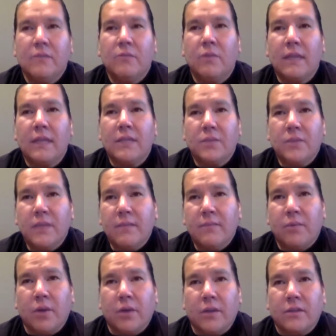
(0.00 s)
Well, it's
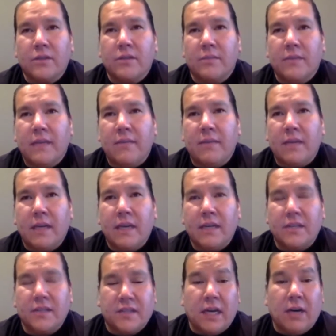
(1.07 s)
really important to me
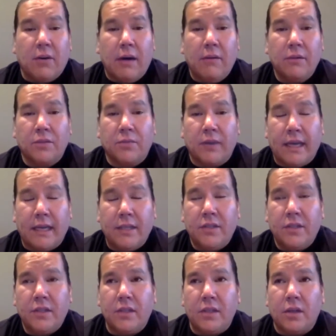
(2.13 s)
because it's how I was
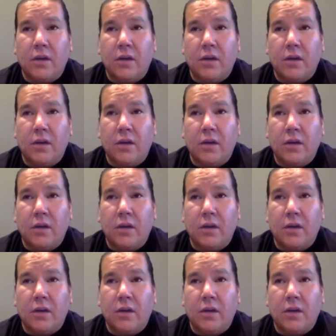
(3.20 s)
raised.